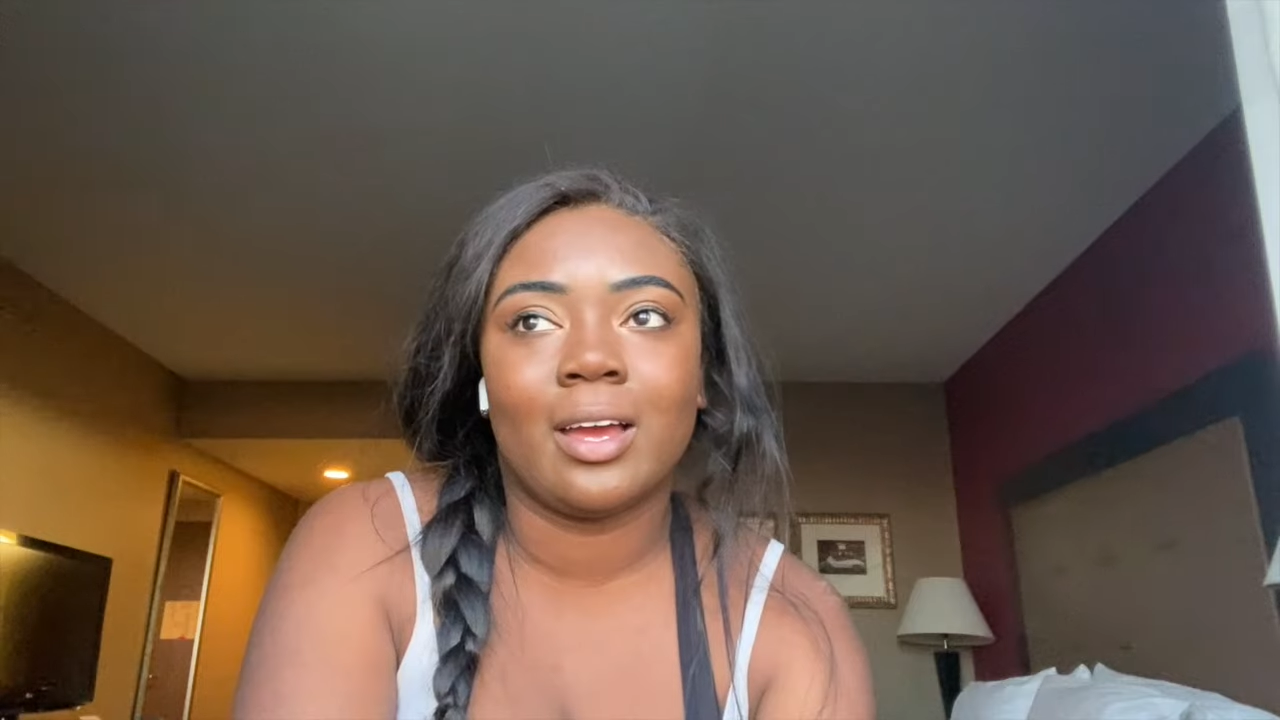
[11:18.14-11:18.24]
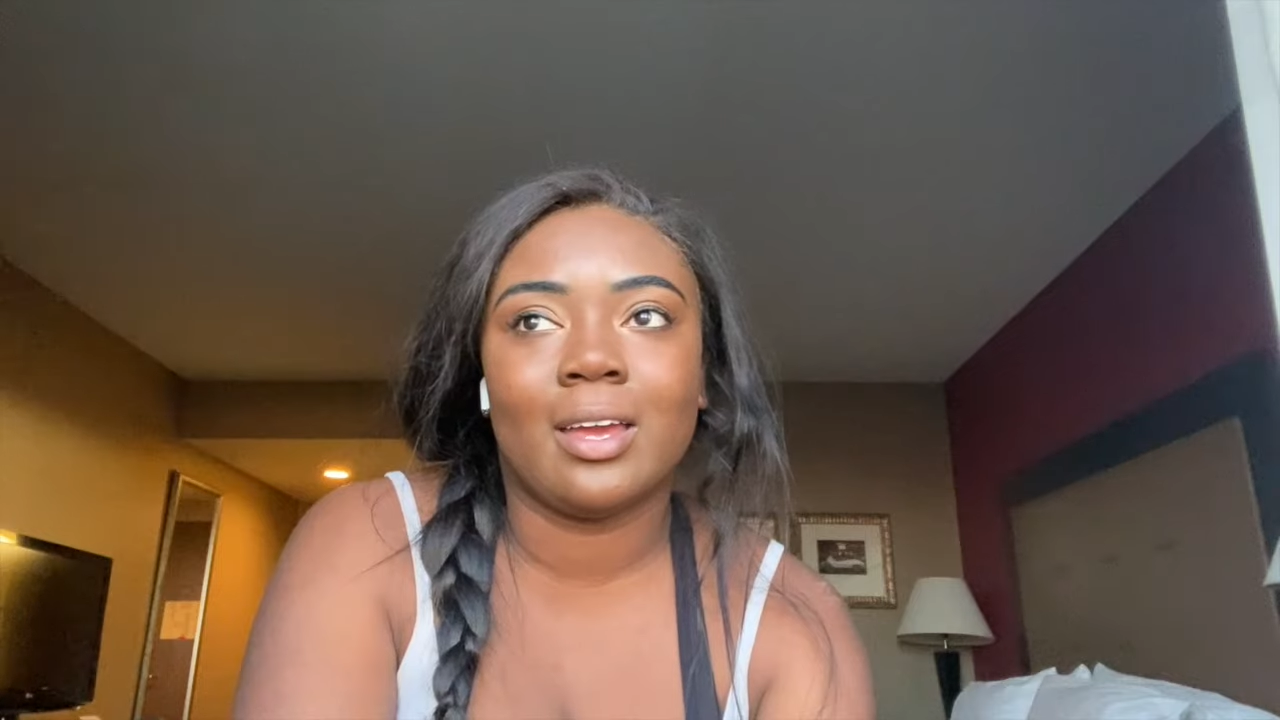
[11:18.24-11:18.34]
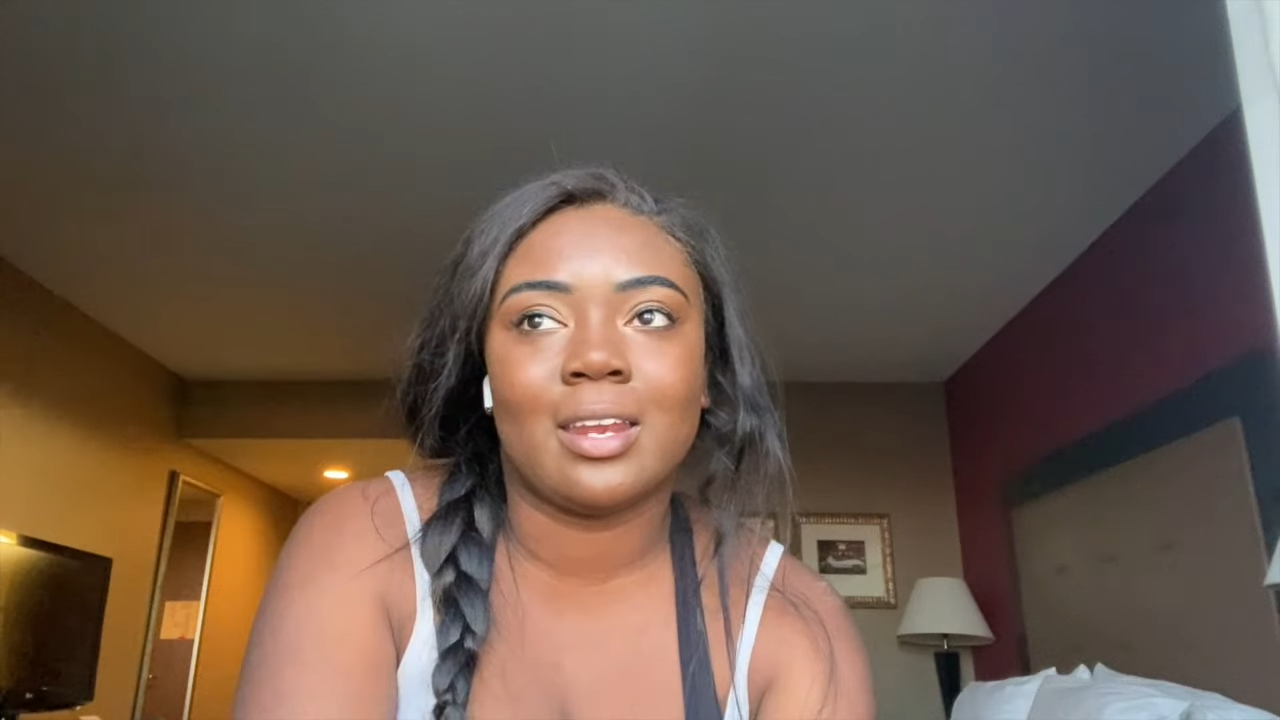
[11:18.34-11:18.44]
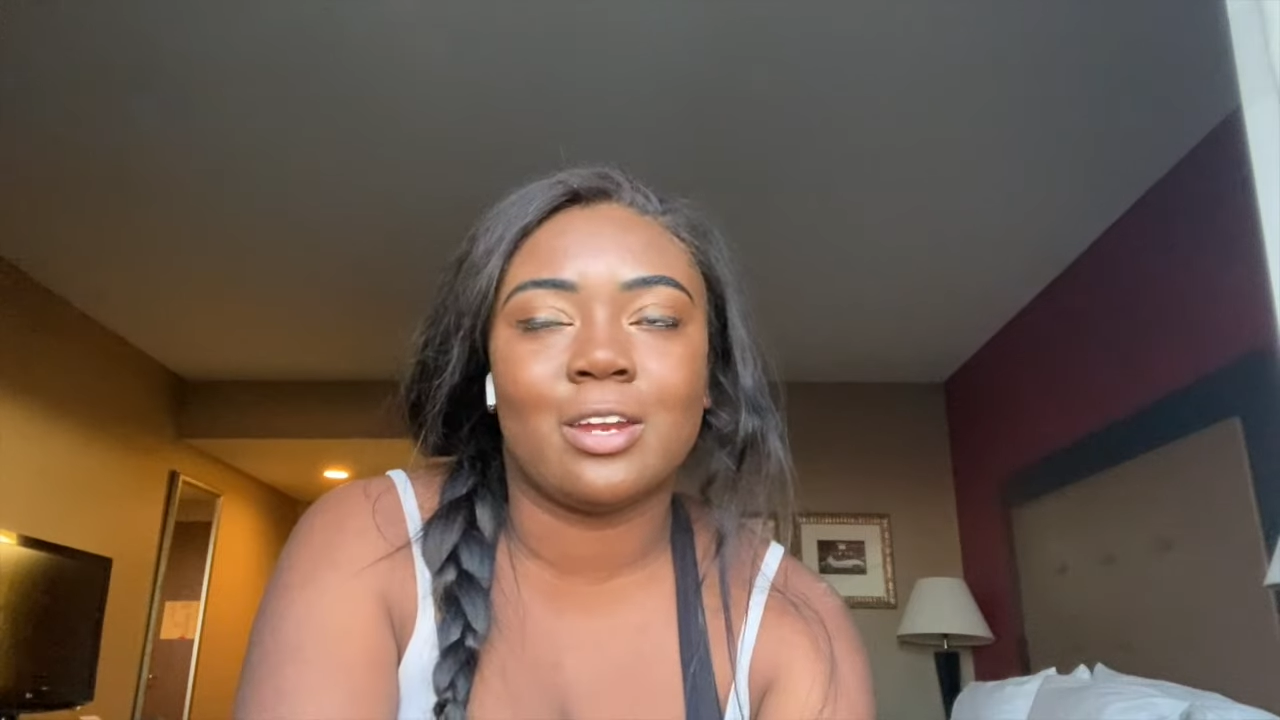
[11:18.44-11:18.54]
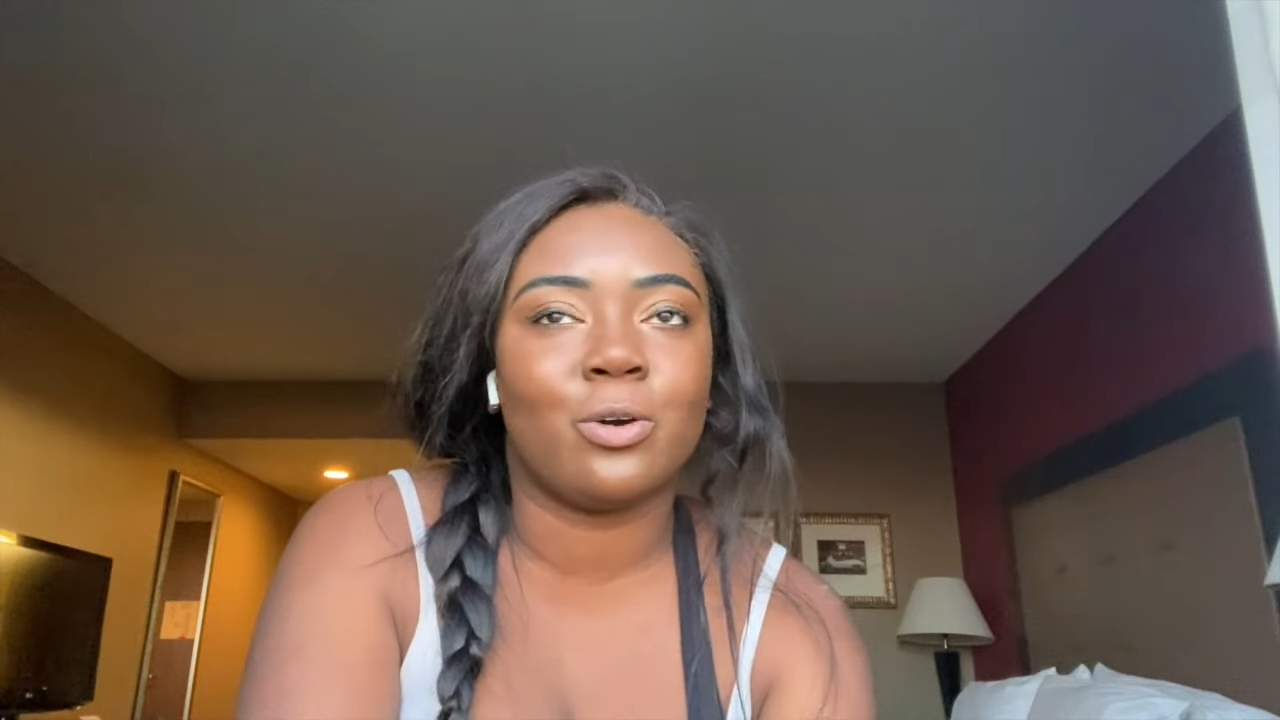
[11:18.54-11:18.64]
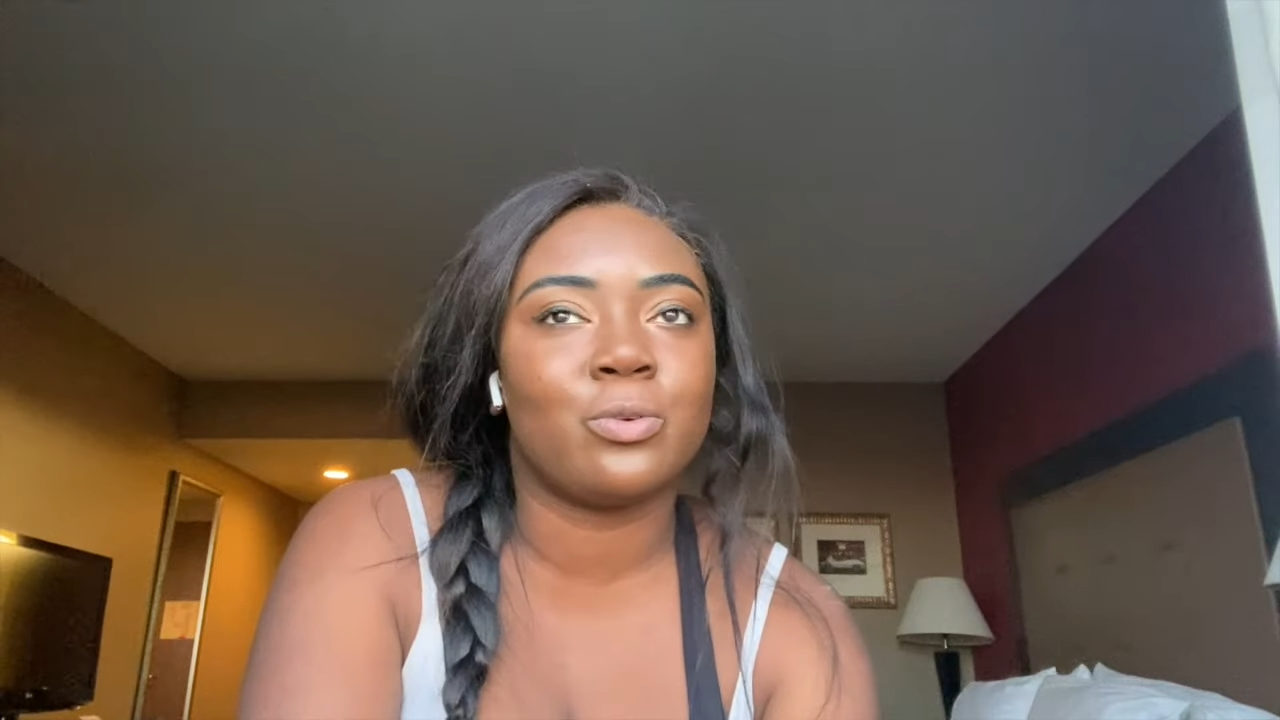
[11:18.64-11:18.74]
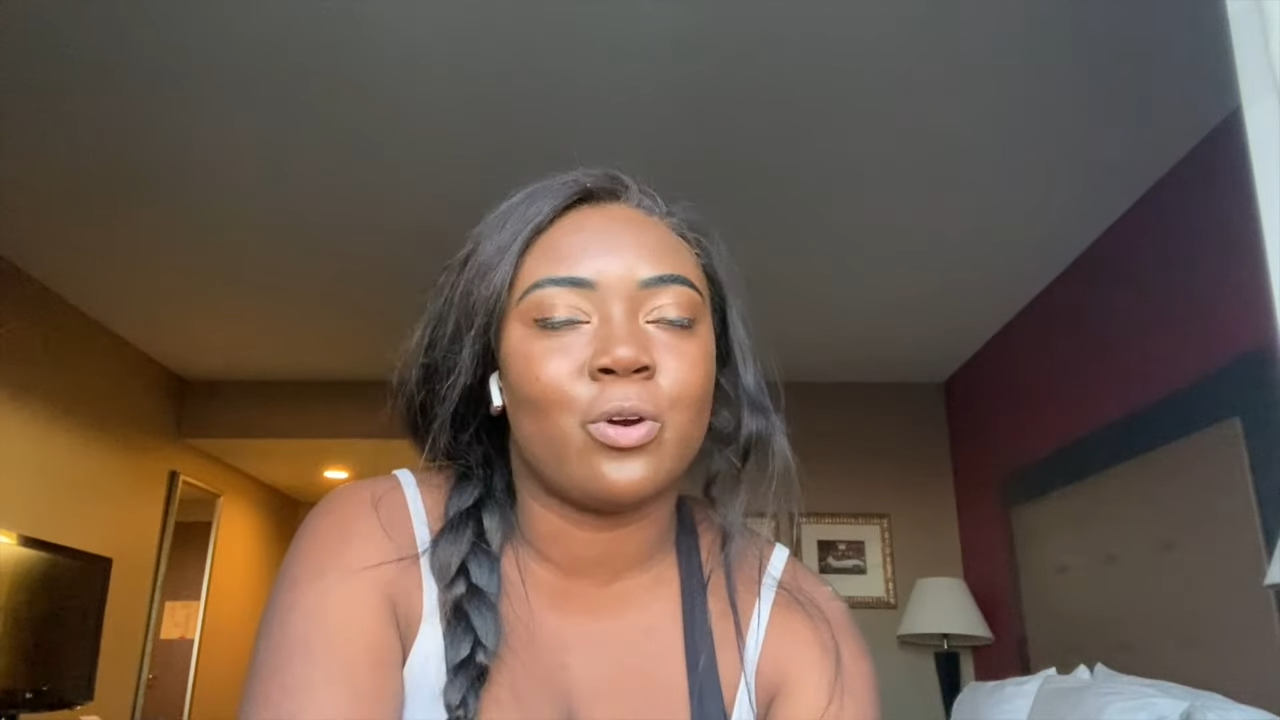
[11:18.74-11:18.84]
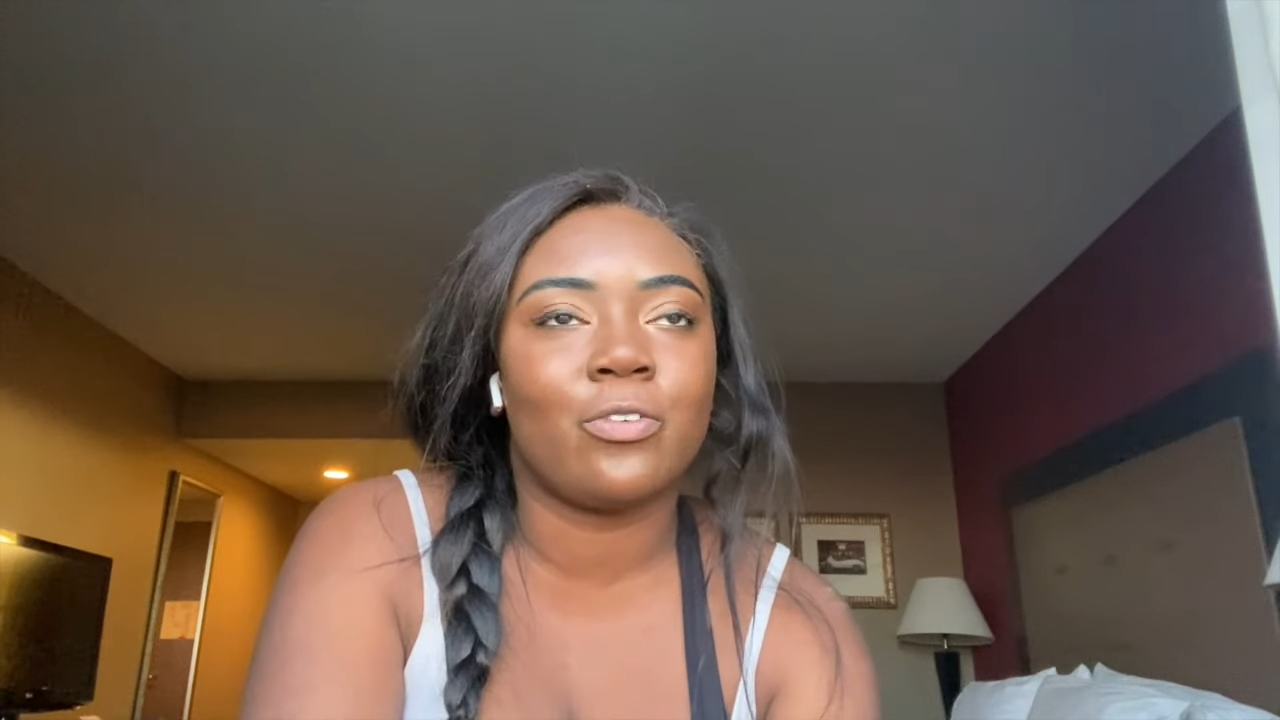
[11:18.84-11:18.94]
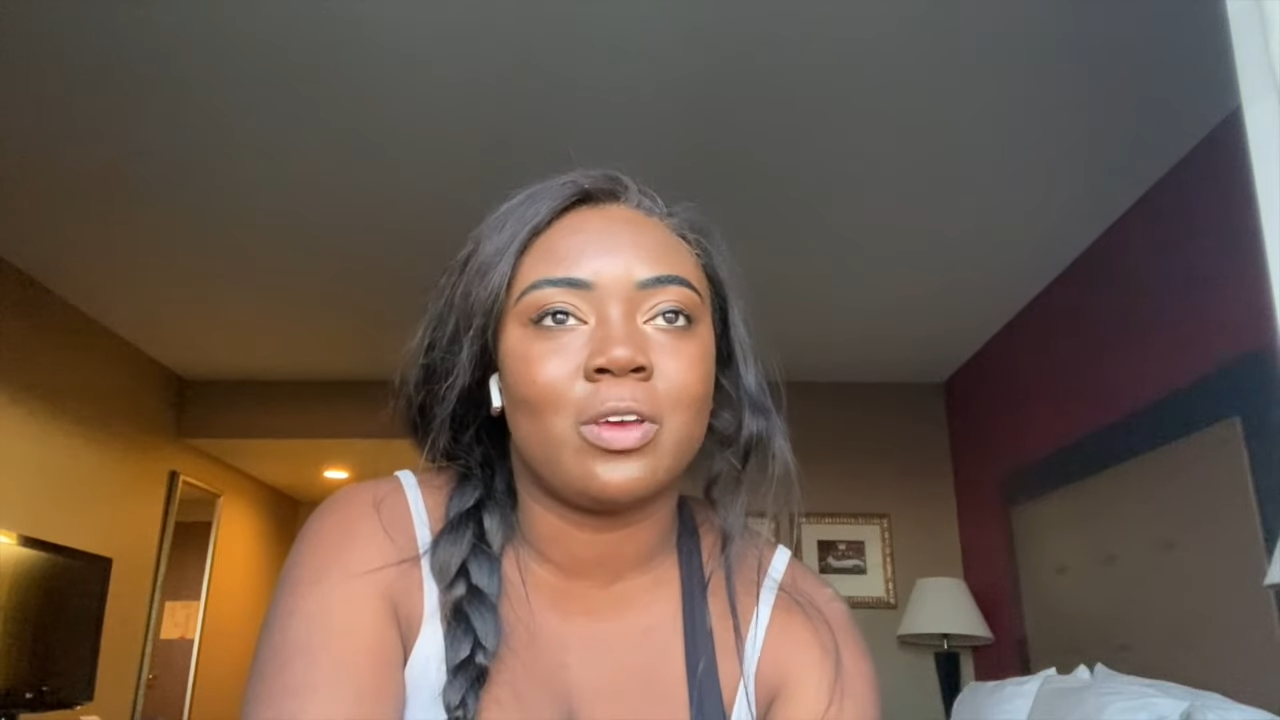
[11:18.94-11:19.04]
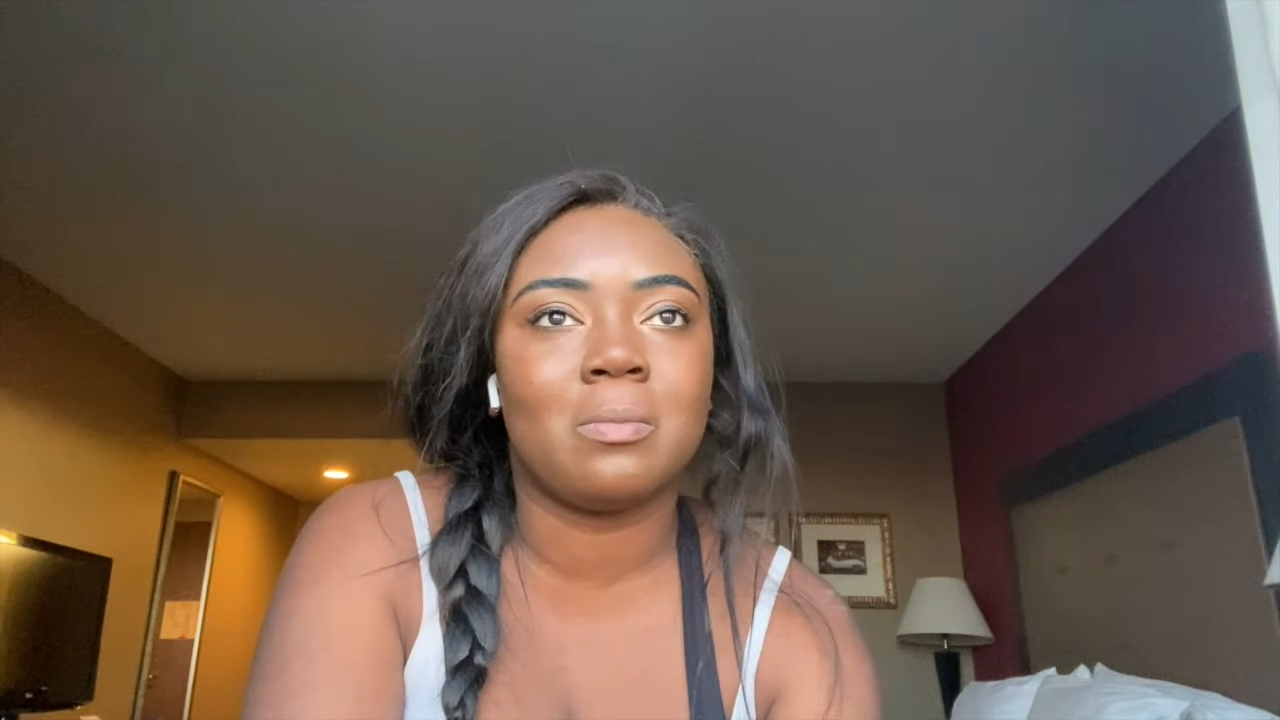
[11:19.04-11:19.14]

And I don't know if he